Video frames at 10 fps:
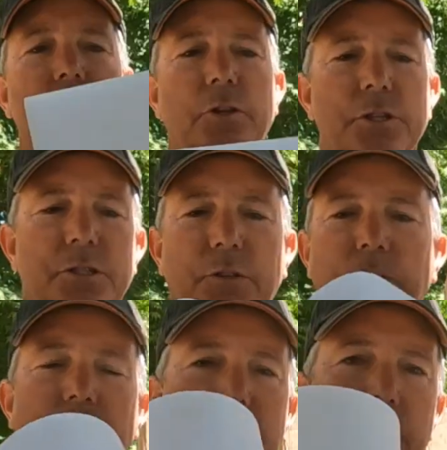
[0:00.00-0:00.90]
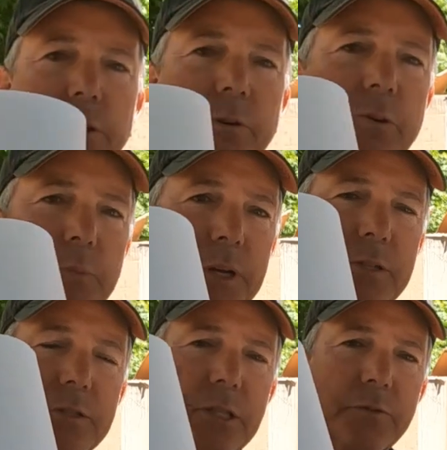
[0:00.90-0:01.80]
this is a filter. You want to
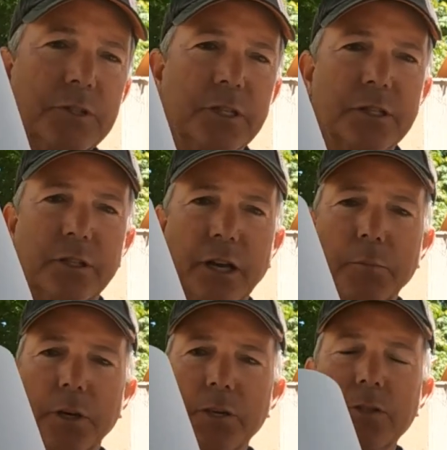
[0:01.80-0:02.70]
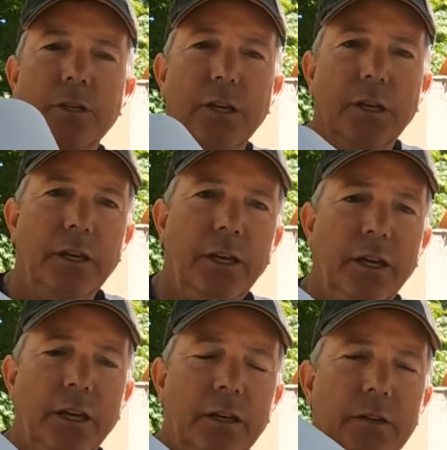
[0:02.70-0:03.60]
replace this every 6 to 9 months.
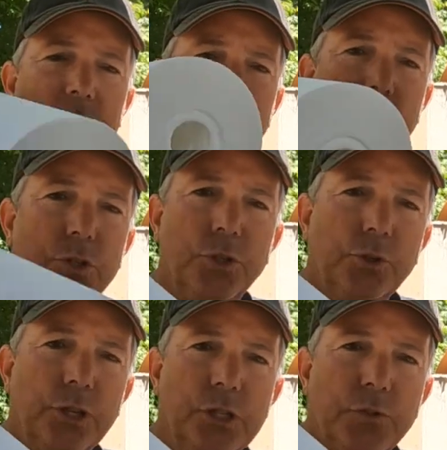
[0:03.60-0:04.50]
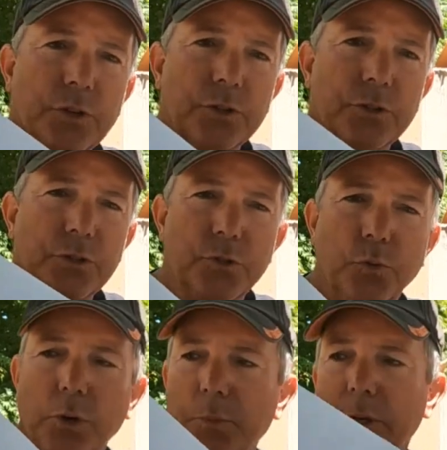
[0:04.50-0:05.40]
And for 2 of these filters, it's
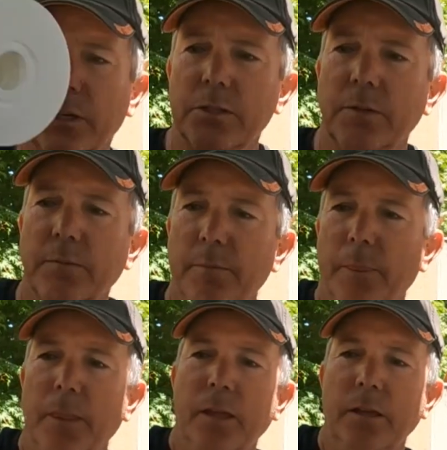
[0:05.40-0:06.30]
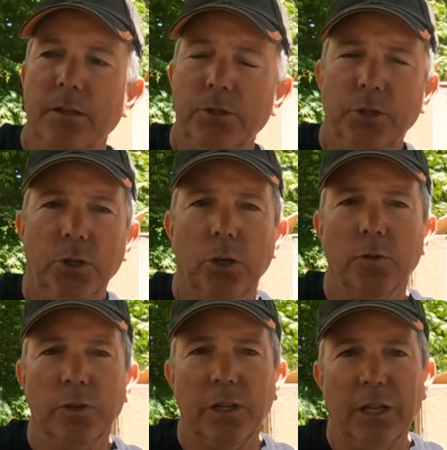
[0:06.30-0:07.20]
40 bucks. So
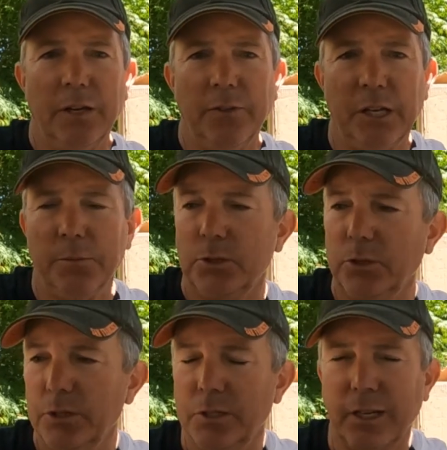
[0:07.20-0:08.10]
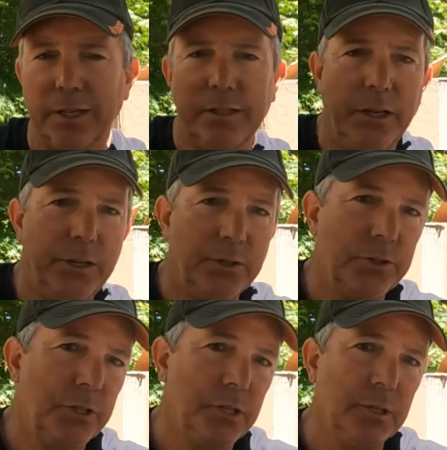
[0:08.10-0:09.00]
over the lifetime, so this is like a 10-year
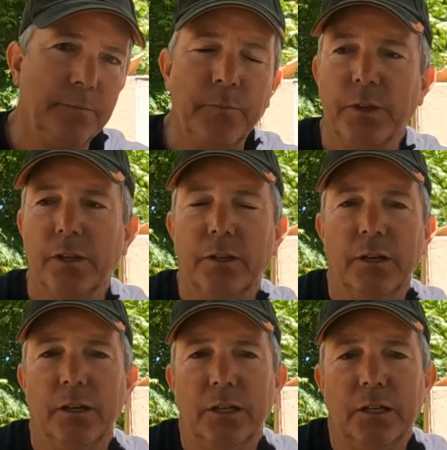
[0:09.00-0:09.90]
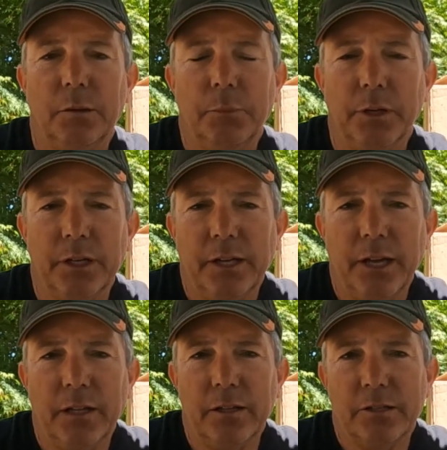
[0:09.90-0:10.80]
system, 1 million
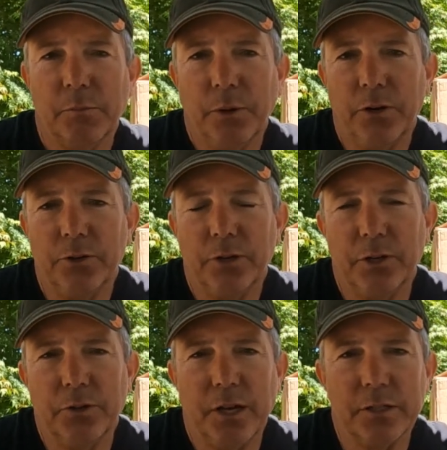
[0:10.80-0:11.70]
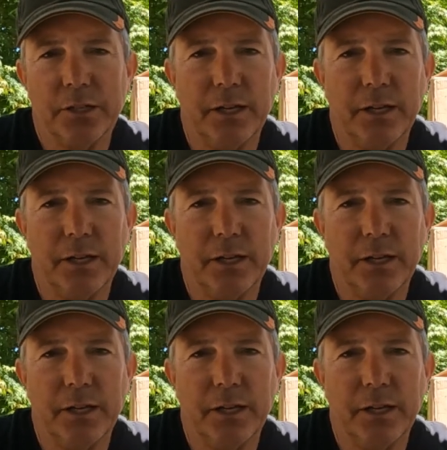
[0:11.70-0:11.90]
gallons compared to 100,000